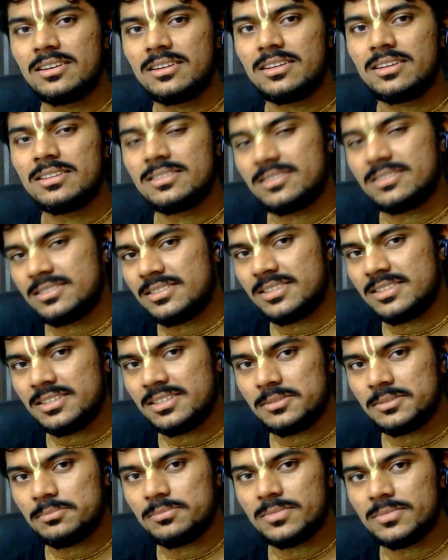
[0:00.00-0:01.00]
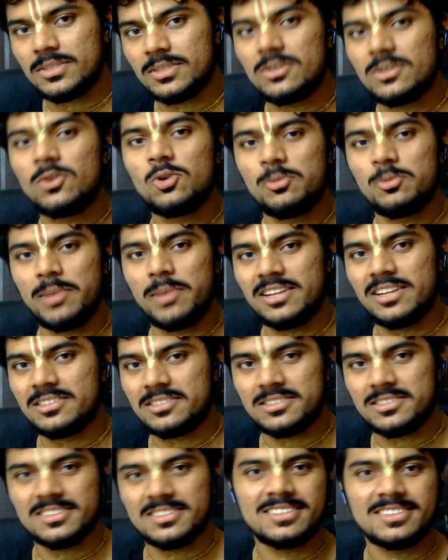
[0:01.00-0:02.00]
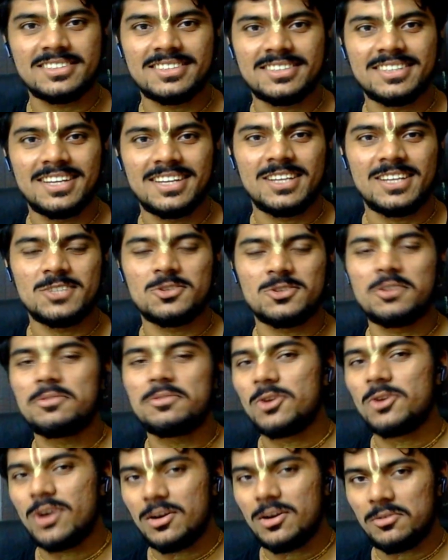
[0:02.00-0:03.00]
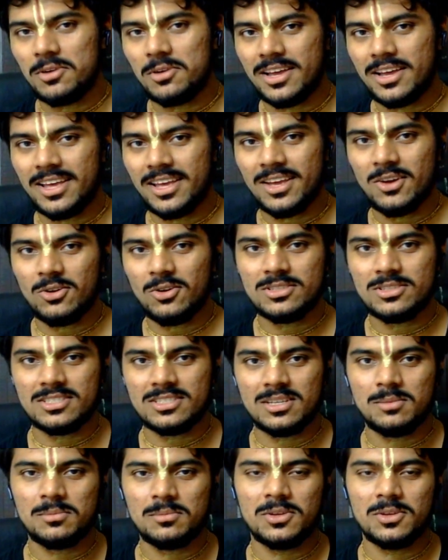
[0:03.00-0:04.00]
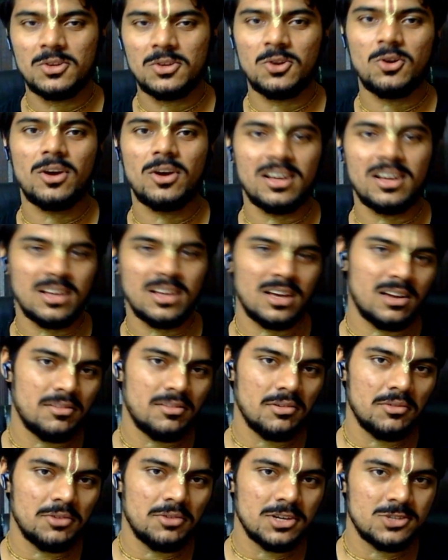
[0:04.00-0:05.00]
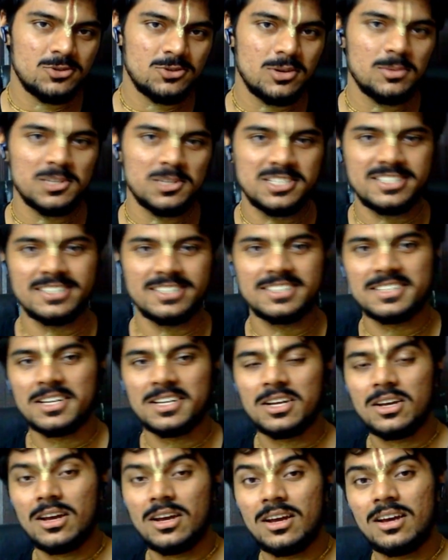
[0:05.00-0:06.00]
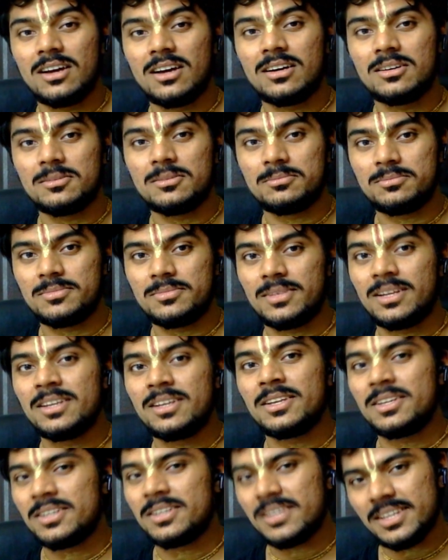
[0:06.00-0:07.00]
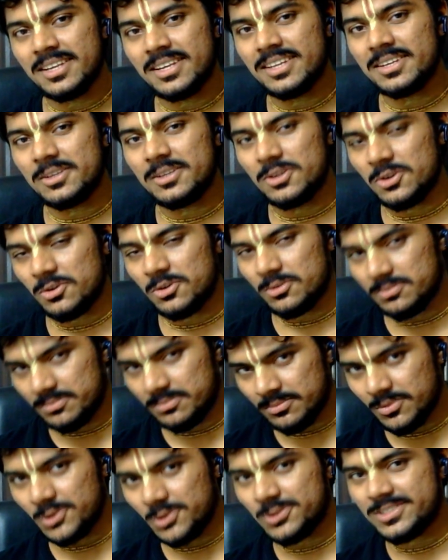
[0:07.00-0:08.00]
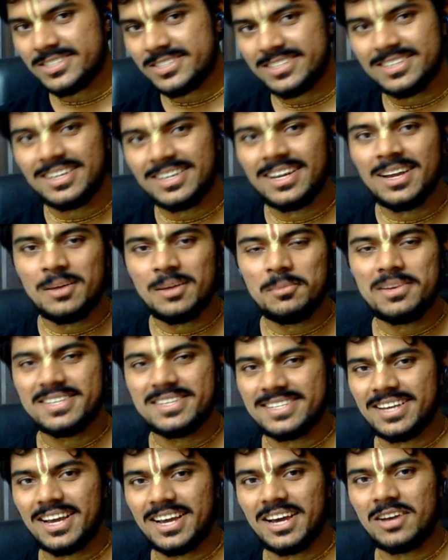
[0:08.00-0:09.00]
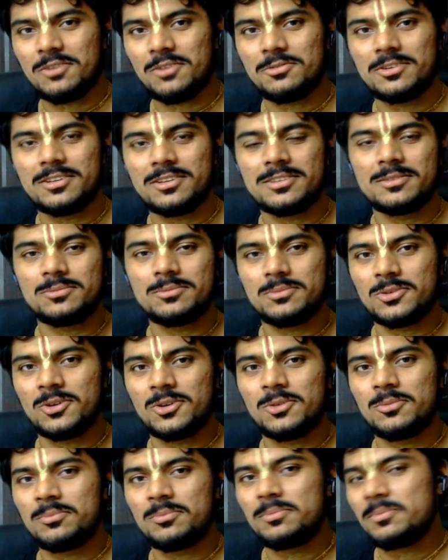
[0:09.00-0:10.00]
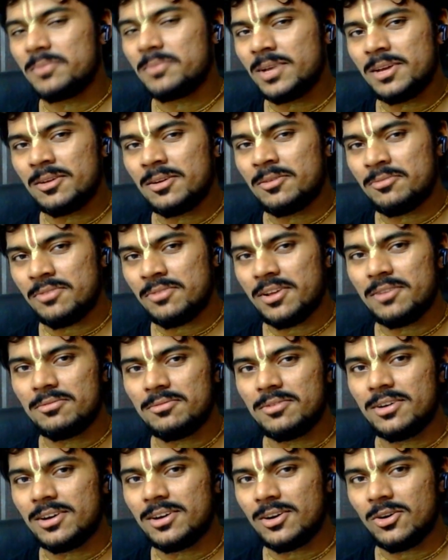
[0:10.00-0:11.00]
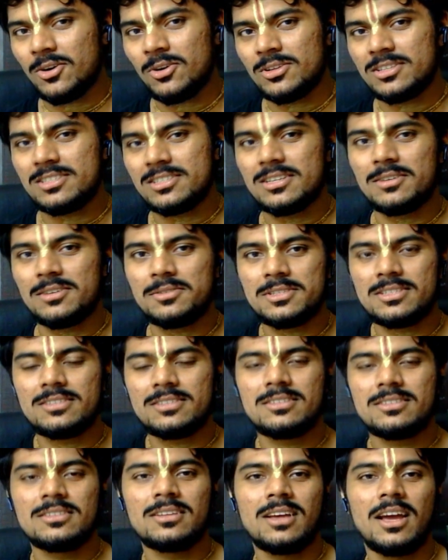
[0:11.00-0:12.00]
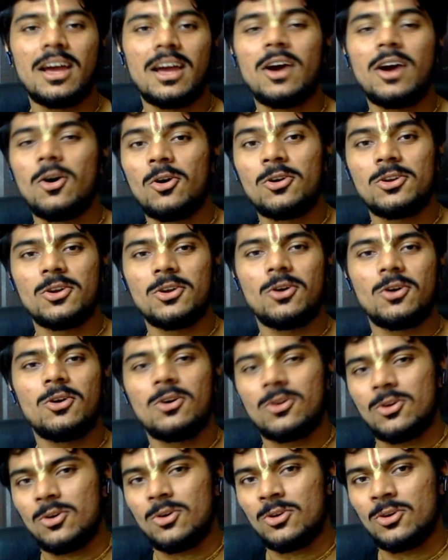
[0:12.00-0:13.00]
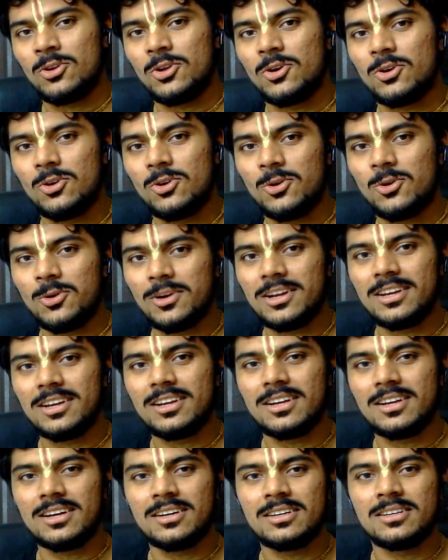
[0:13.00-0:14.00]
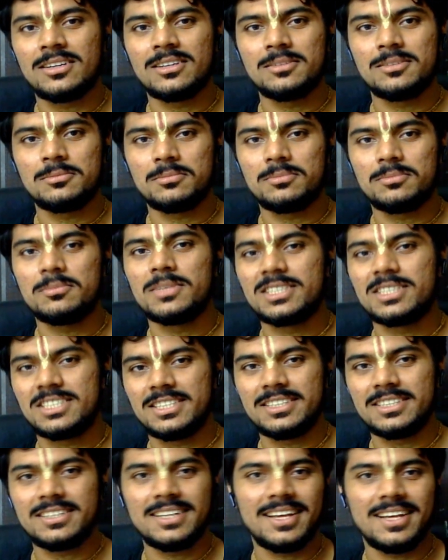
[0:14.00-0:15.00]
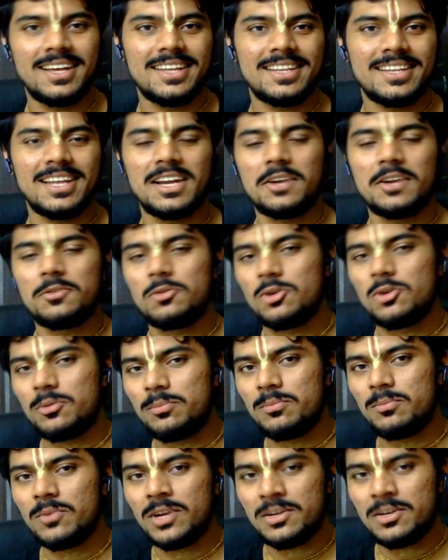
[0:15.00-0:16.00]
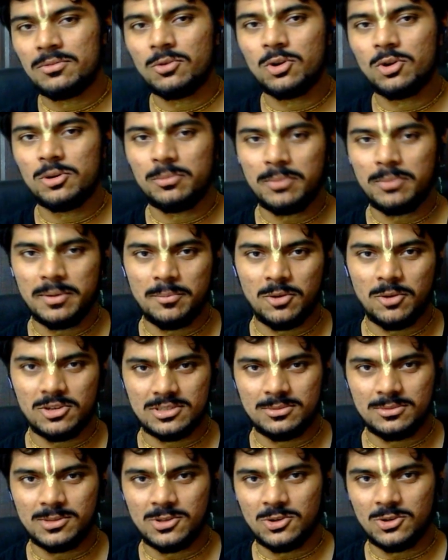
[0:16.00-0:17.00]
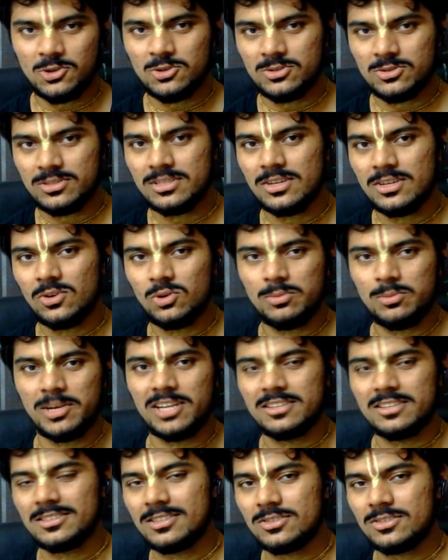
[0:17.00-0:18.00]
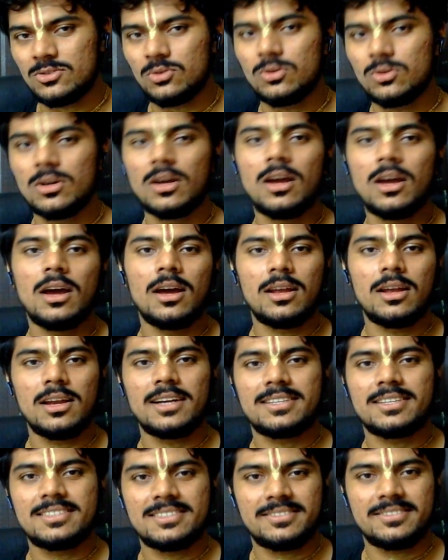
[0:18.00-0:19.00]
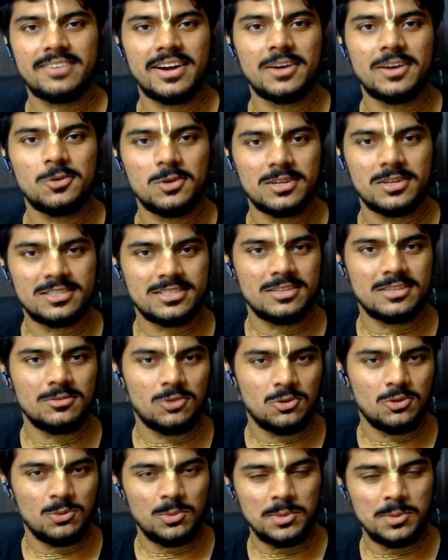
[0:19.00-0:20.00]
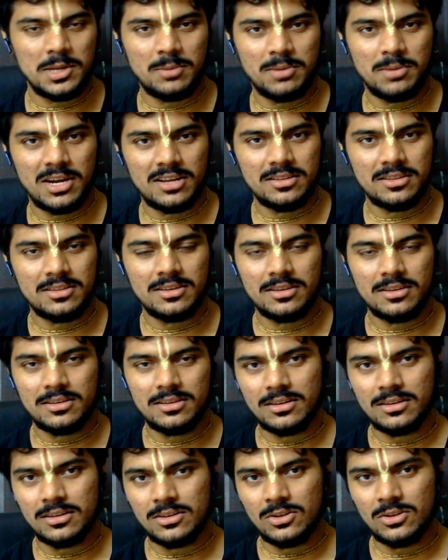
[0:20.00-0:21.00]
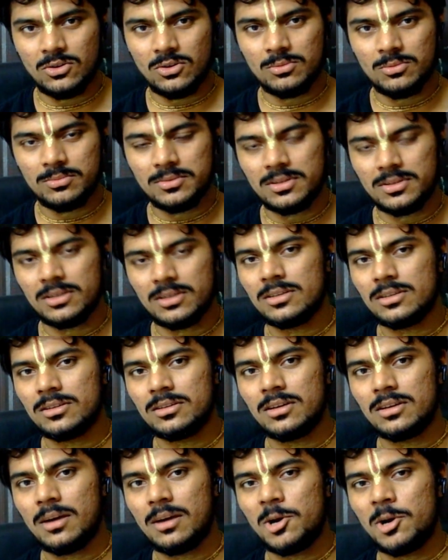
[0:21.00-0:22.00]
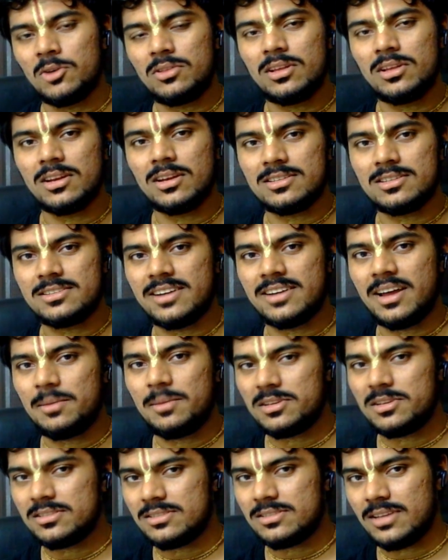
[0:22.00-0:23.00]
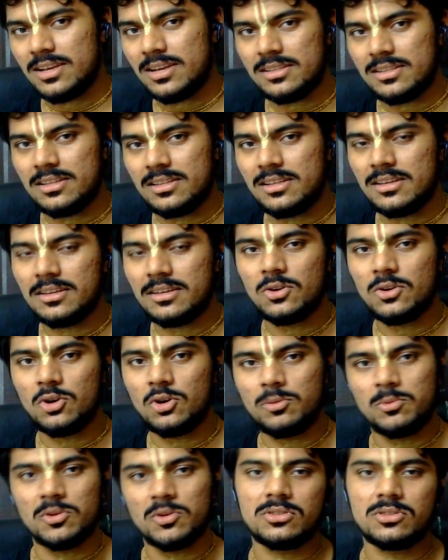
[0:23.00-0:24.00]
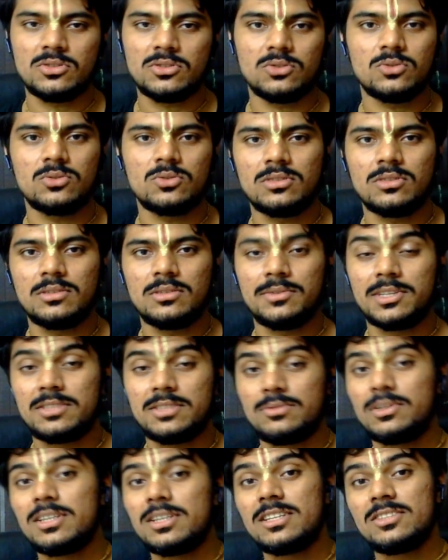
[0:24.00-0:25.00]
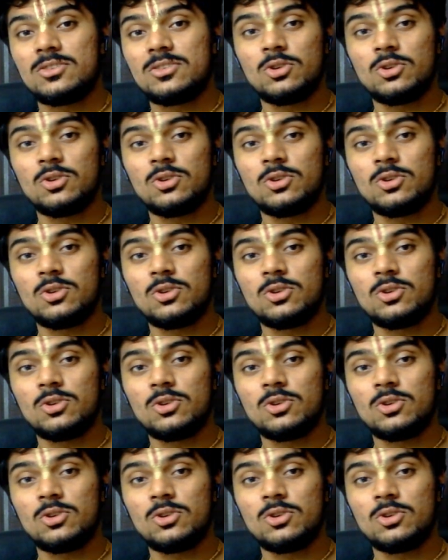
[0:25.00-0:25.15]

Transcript: is the load balancers. So if you are working on some kind of a virtual machine in the most basic kind of a framework or the service on your local machine, then it won't be possible to use the load balancer. So let's try to understand what do we mean by the about the cluster IPs and the node port. So the first one is